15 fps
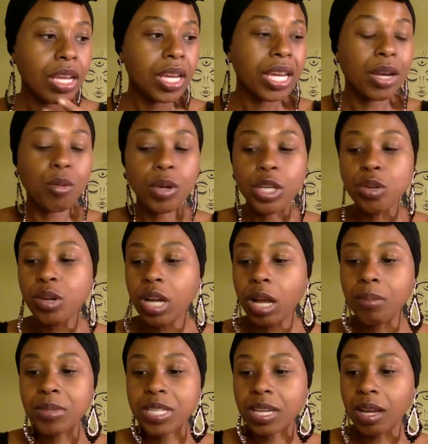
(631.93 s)
And when you
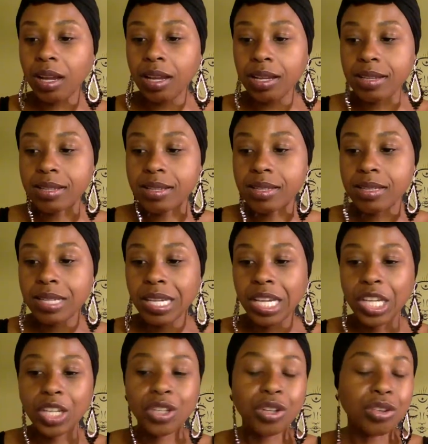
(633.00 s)
come to us,
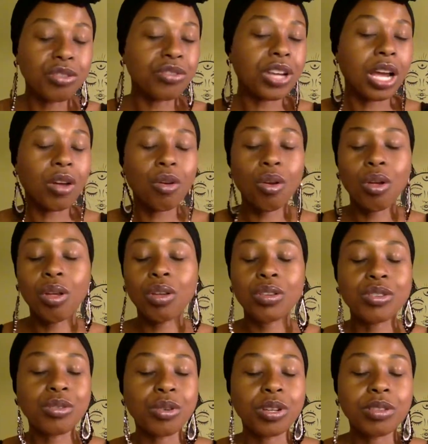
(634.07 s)
you know, you've got all
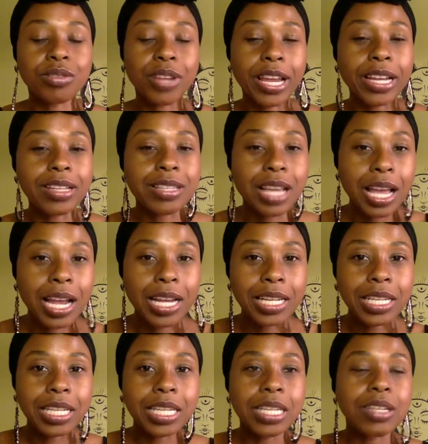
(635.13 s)
sort of
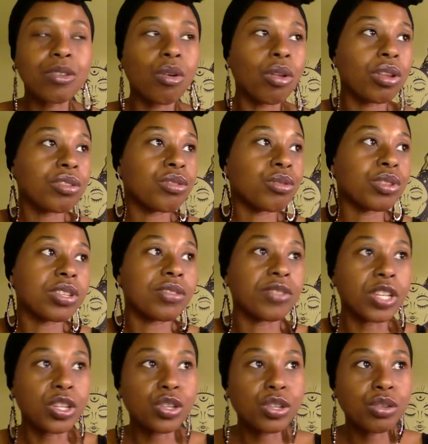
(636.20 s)
anxiety, all sorts of
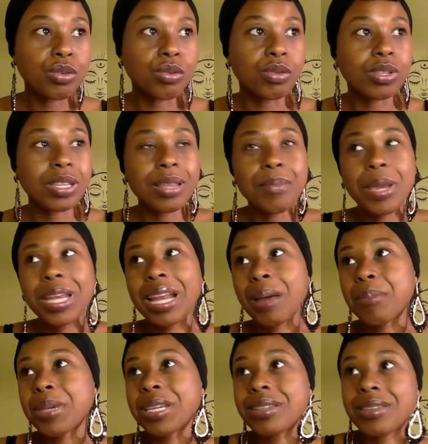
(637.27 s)
issues. And it may not
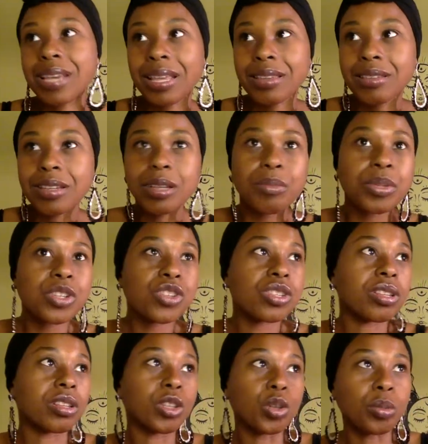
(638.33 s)
be intense. It could be just
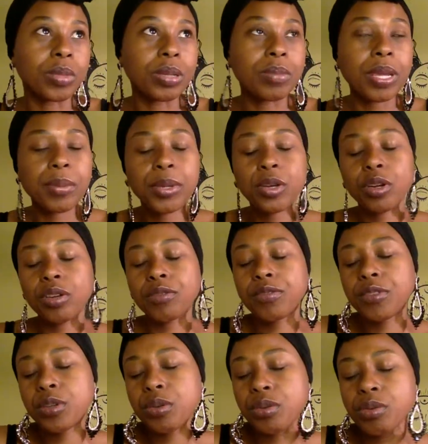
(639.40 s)
a little bit. Maybe you're
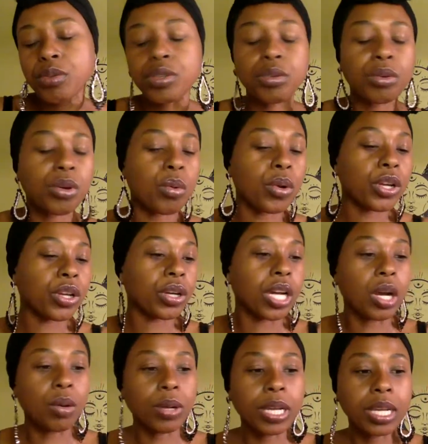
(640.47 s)
confused. You don't know where you're
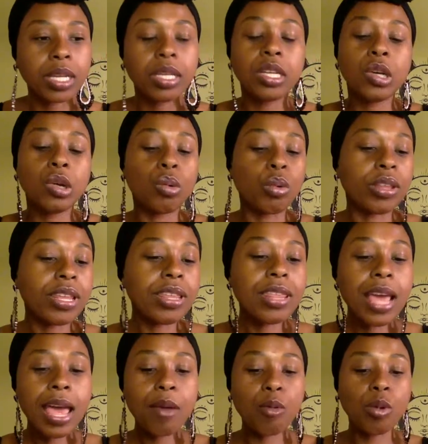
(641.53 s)
going. Within
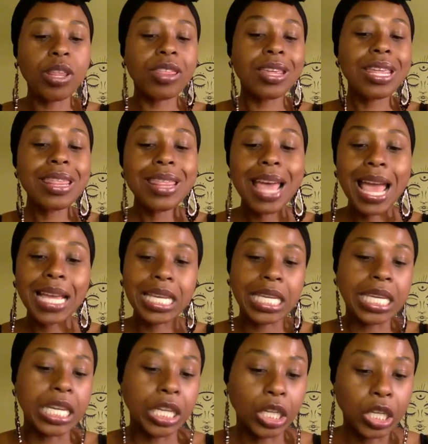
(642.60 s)
that, within that
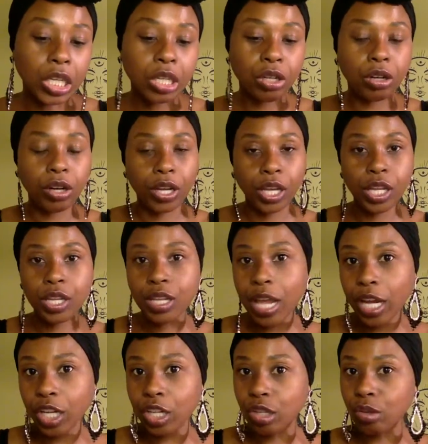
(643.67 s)
year, in
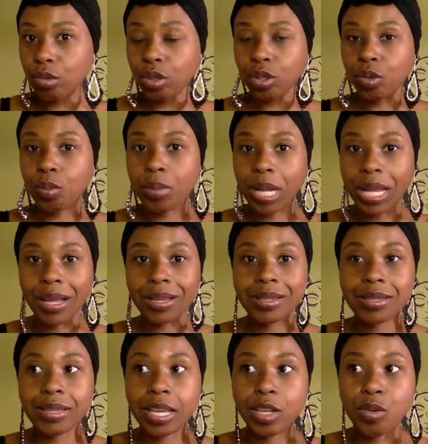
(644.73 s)
that cute little
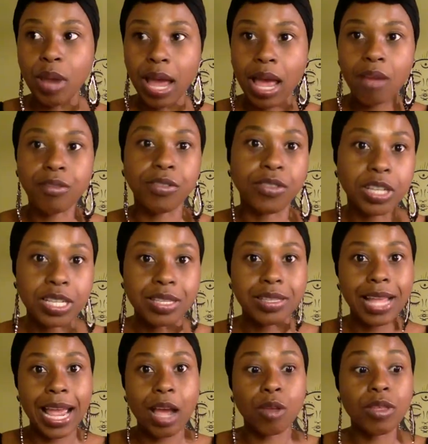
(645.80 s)
box that you have of us,
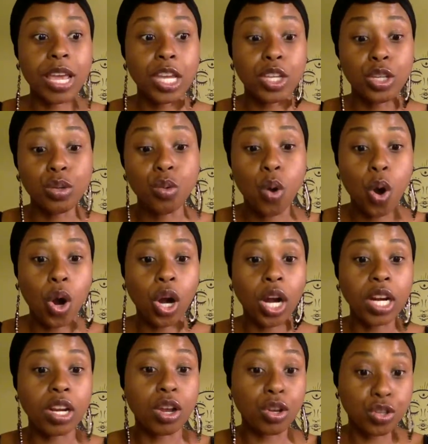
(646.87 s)
now that you
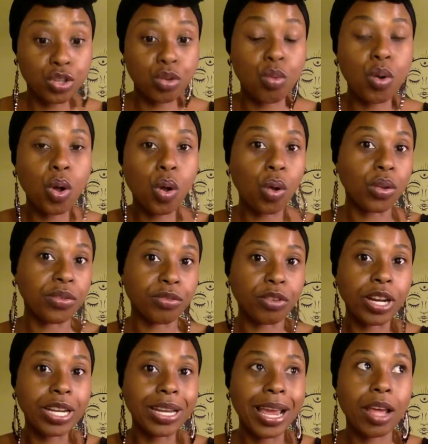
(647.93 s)
are a so-called
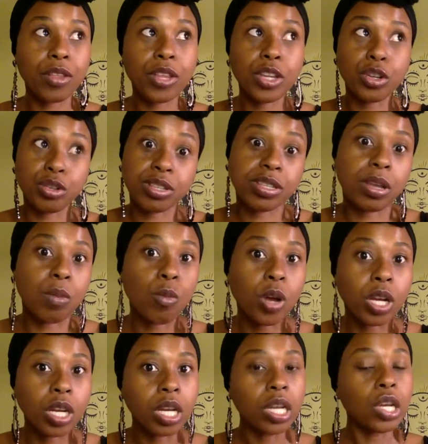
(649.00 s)
friend, now that you're
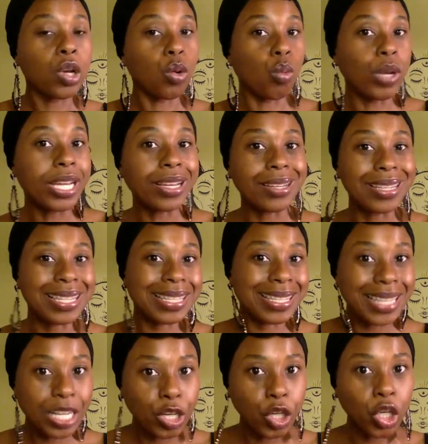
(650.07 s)
someone we
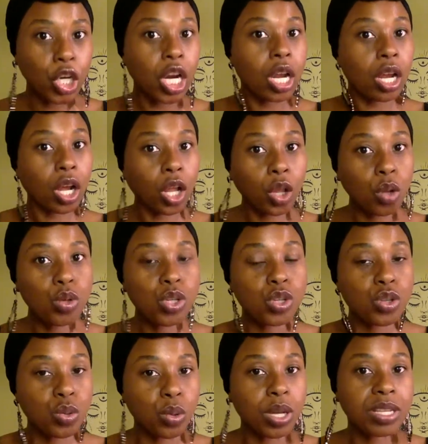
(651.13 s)
consider close
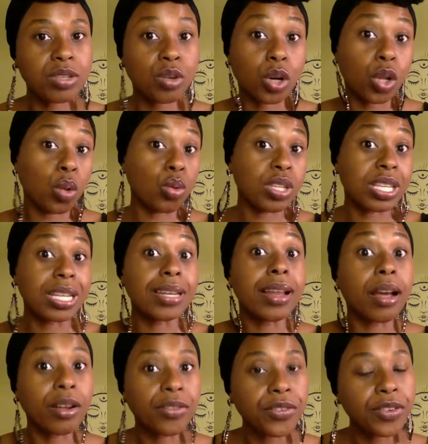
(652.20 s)
to us or close
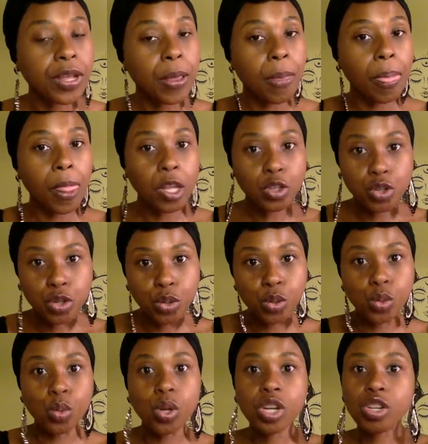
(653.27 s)
enough
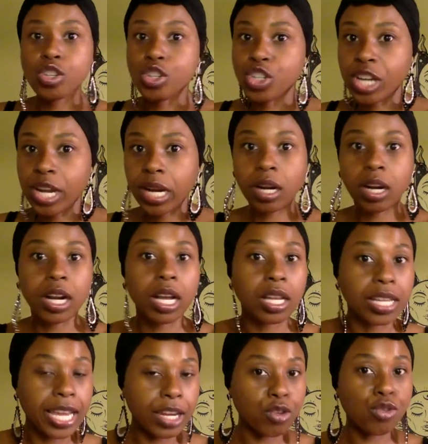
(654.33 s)
to share
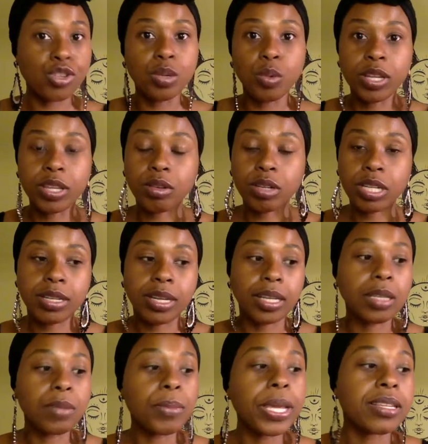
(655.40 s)
energy with on a
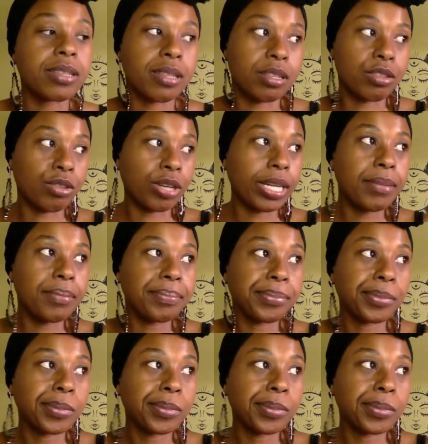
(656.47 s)
daily basis, right?